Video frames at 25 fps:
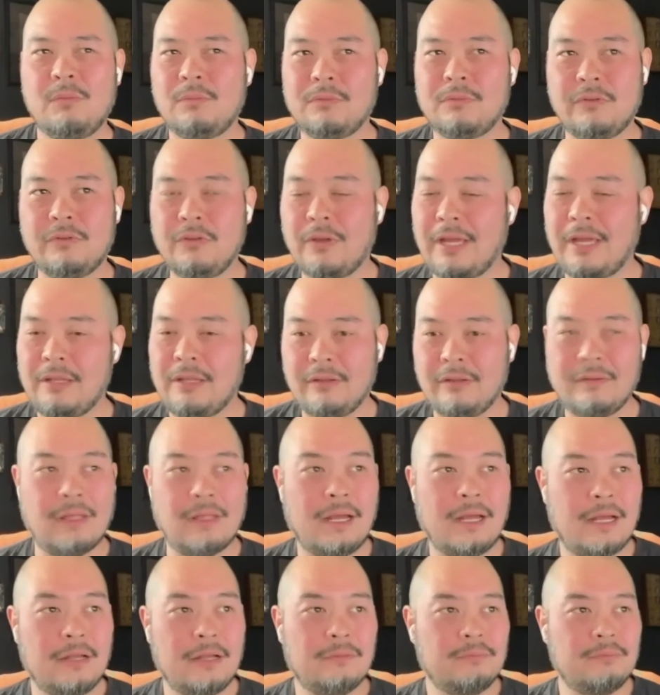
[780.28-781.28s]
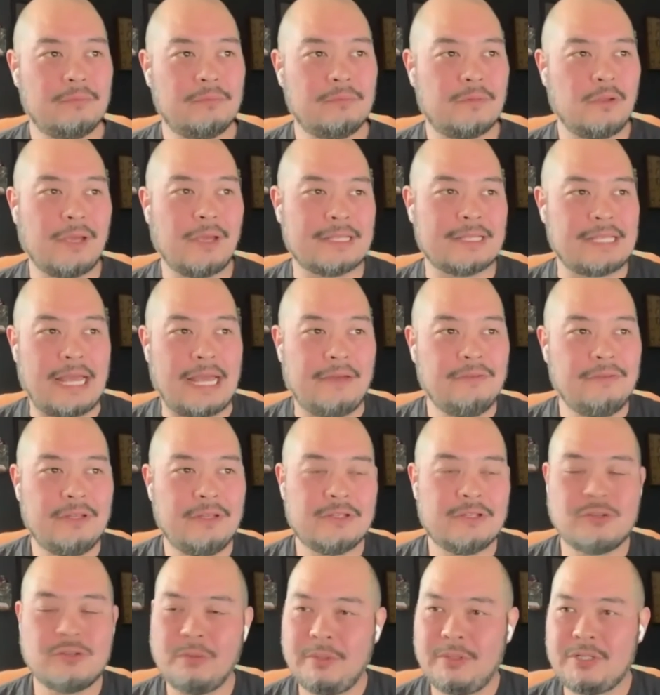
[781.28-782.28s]
Do you guys have a
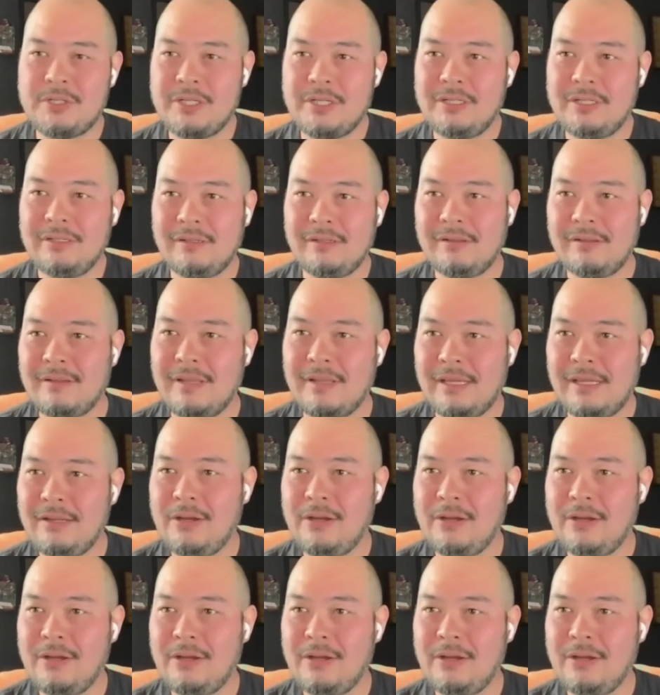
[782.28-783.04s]
distribution thing